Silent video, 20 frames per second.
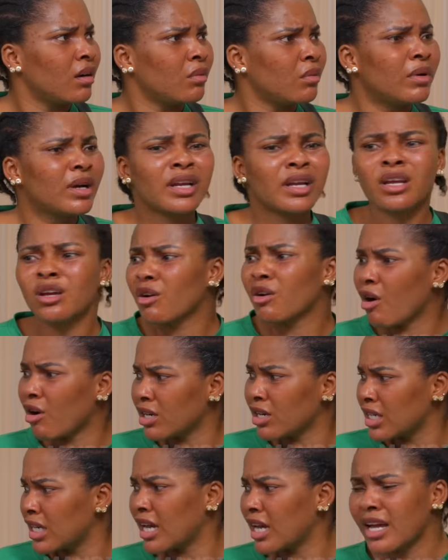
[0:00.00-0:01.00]
Waiting
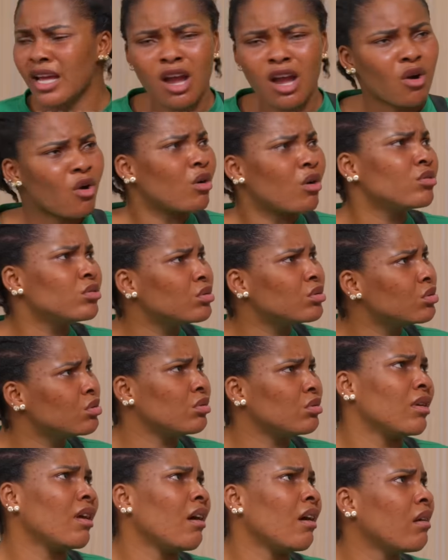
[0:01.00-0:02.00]
can't do here, can't
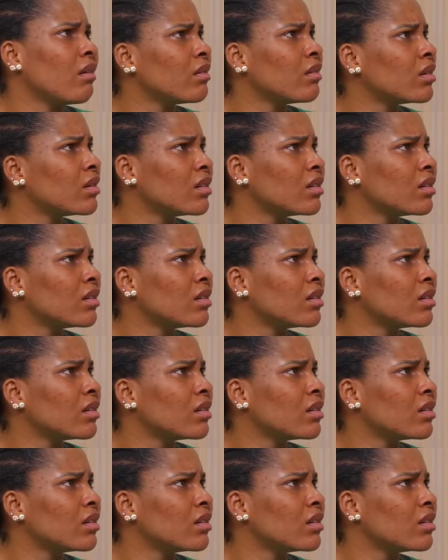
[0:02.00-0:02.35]
do now.